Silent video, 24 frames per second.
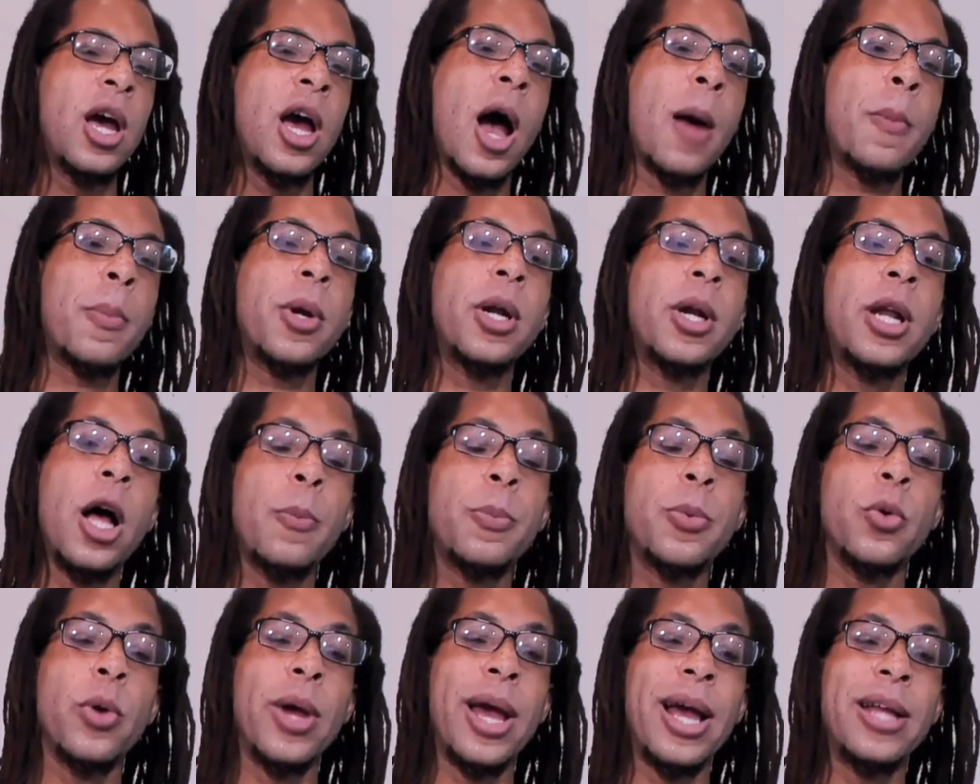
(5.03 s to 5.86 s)
I'm going to
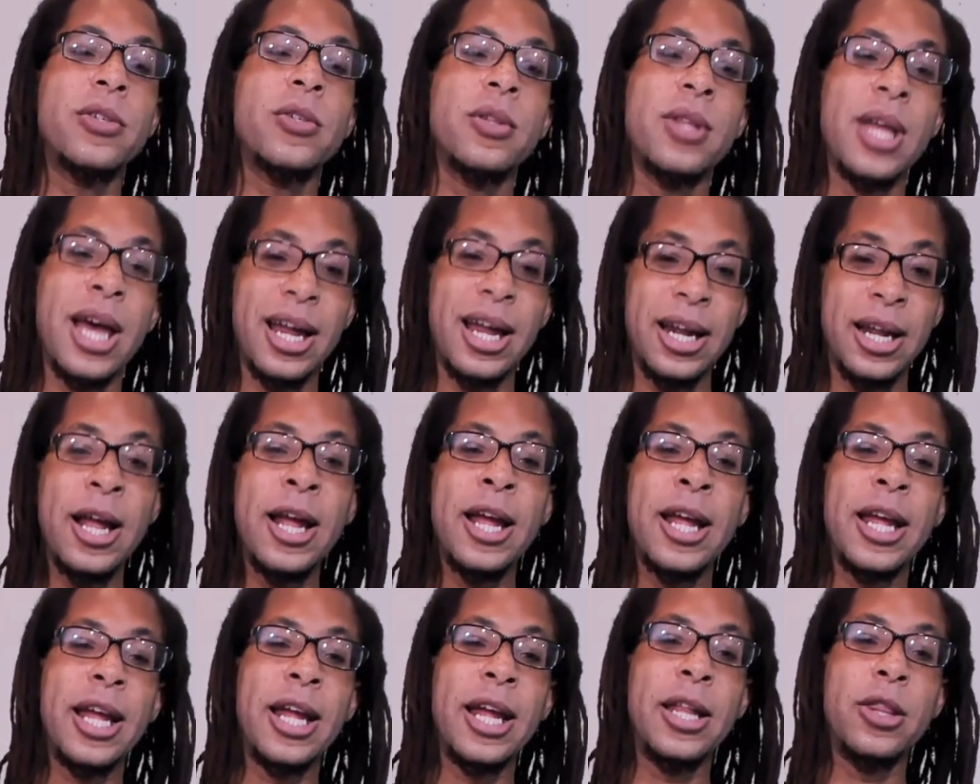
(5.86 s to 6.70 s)
help you answer
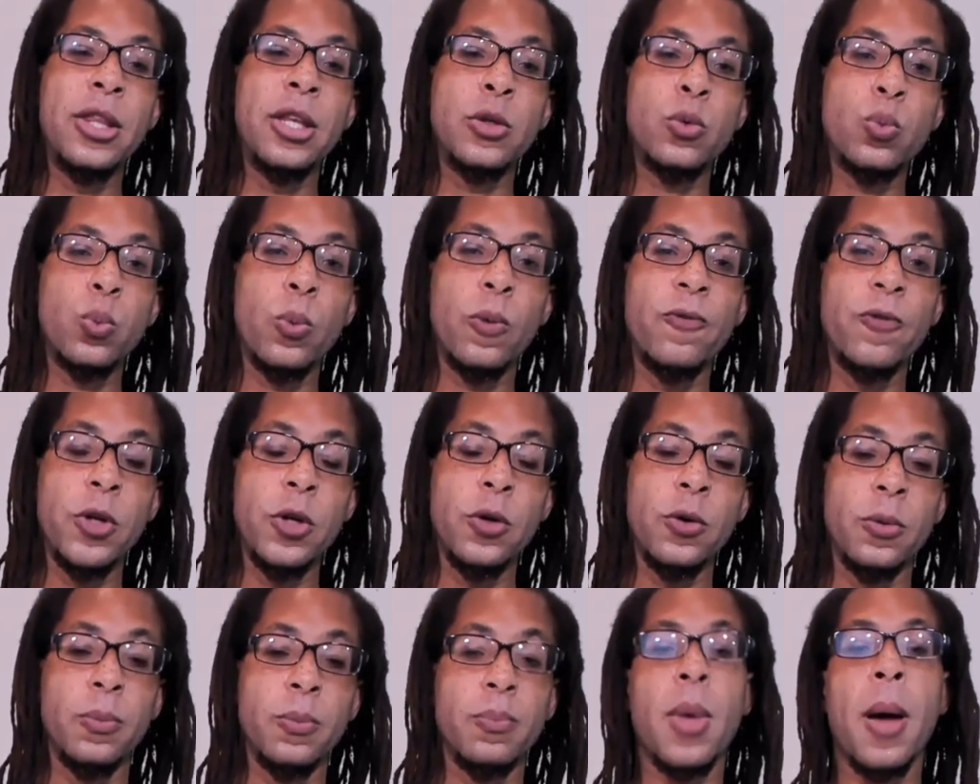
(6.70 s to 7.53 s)
that in this
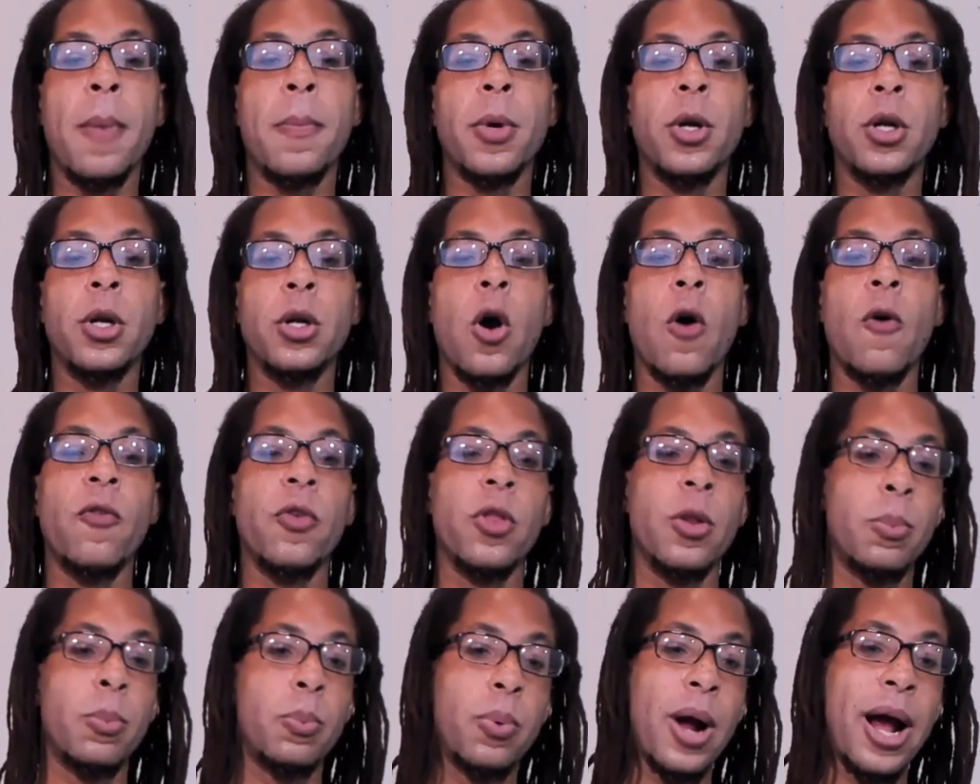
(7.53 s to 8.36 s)
review. I'm going to go over
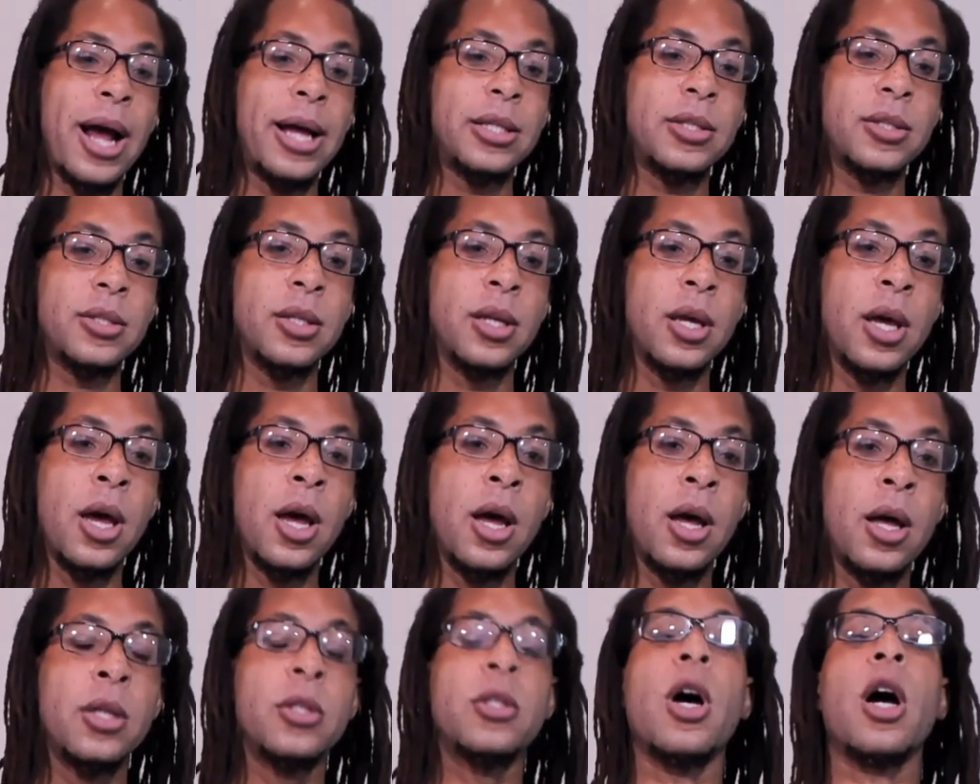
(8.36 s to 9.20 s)
the price,
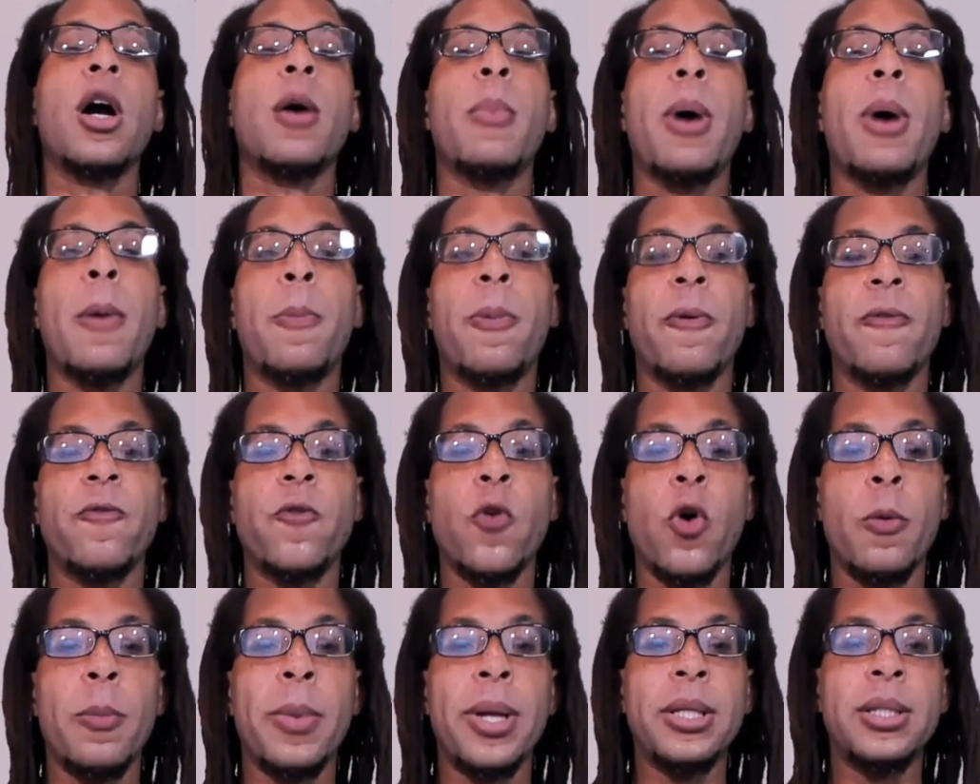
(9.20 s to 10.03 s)
talk about
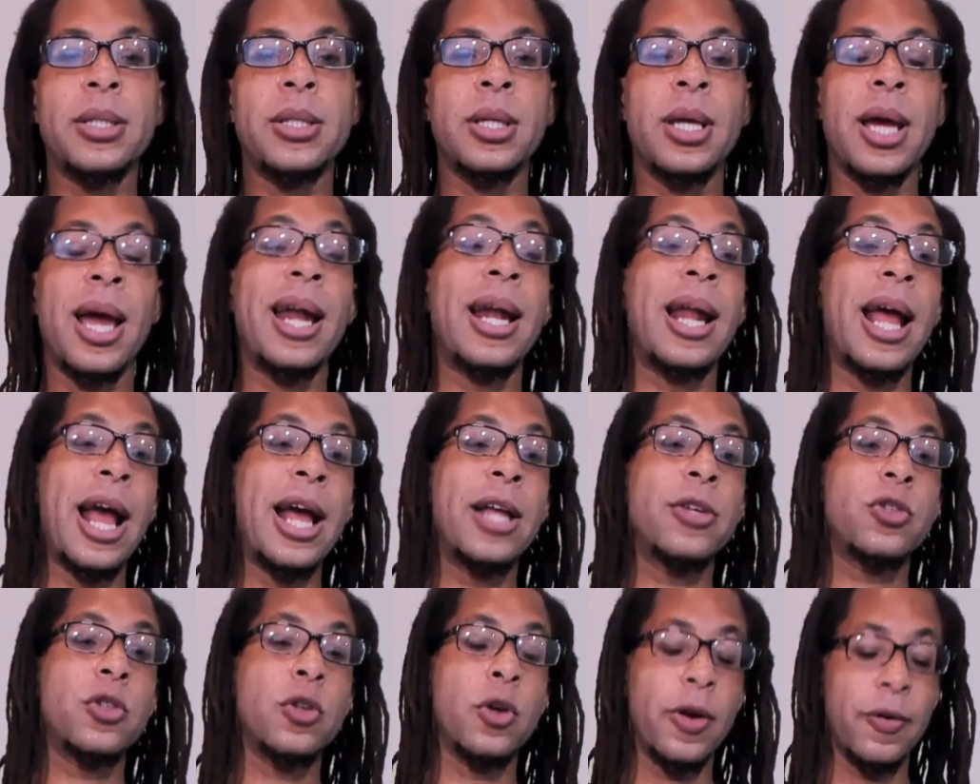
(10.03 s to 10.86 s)
performance, and
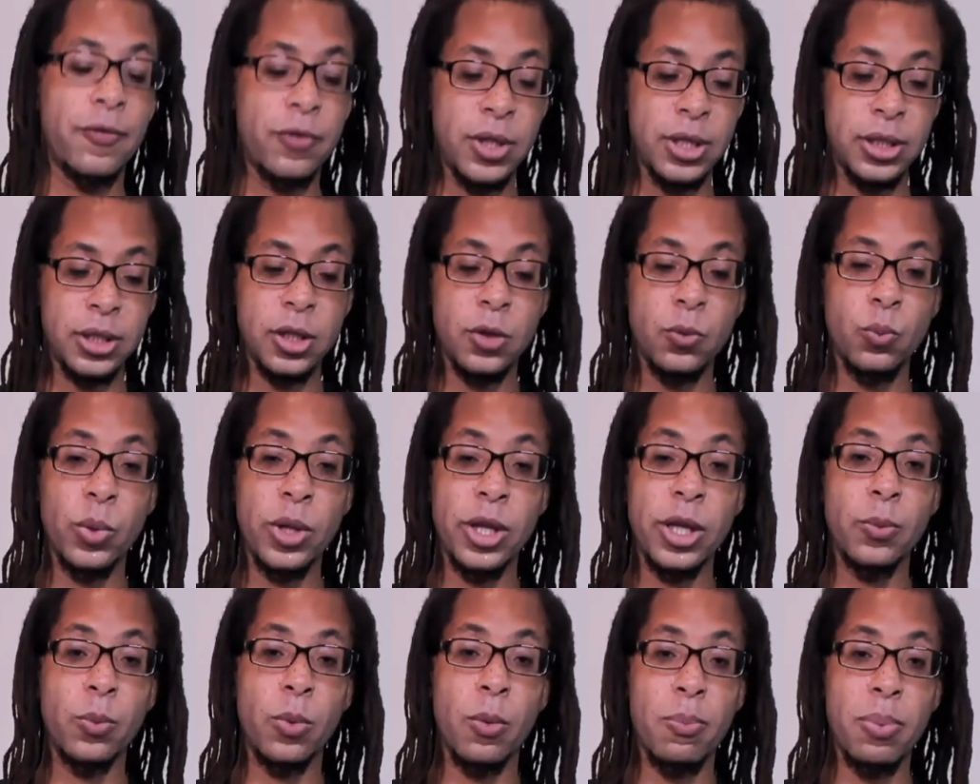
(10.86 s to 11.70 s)
answer if these can
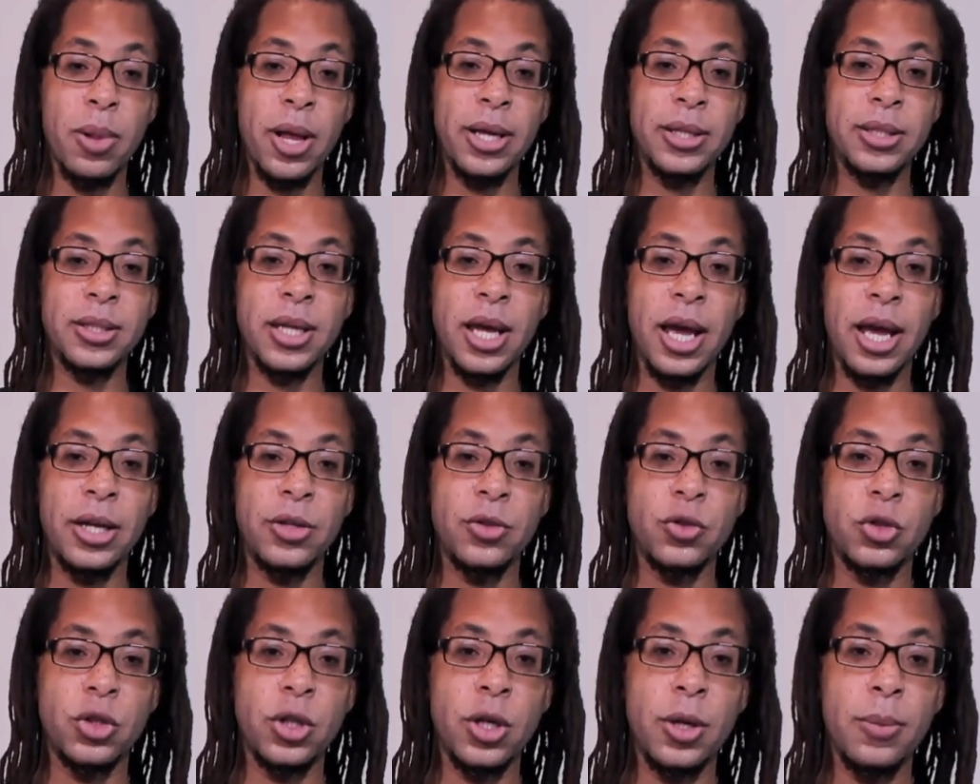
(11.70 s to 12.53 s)
really replace a
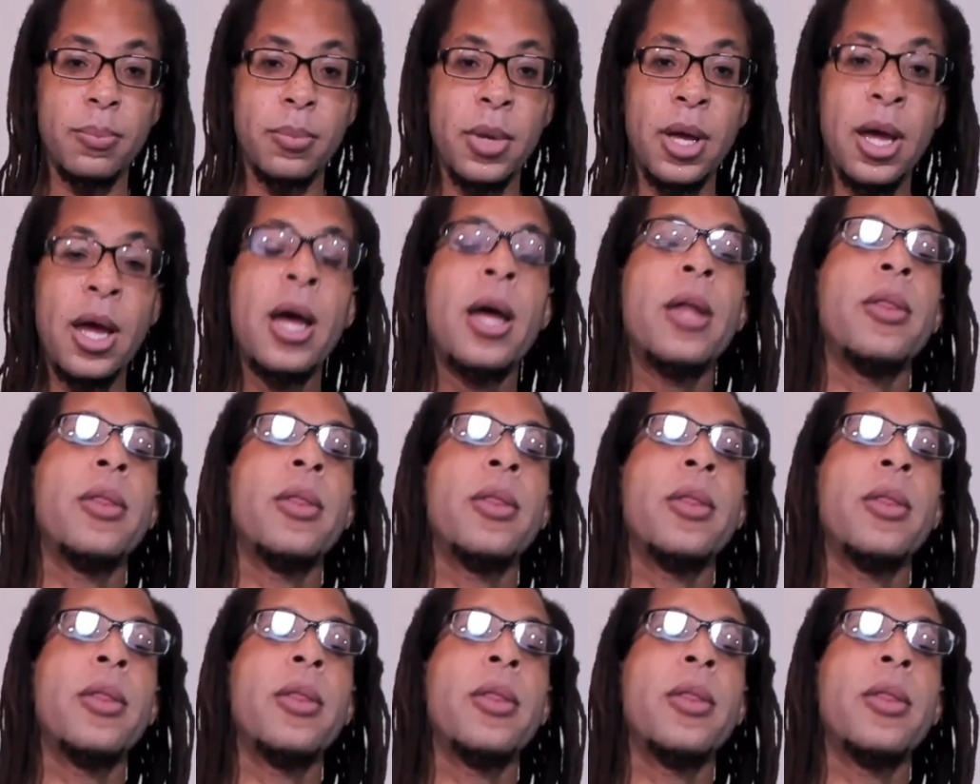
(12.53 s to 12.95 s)
gym.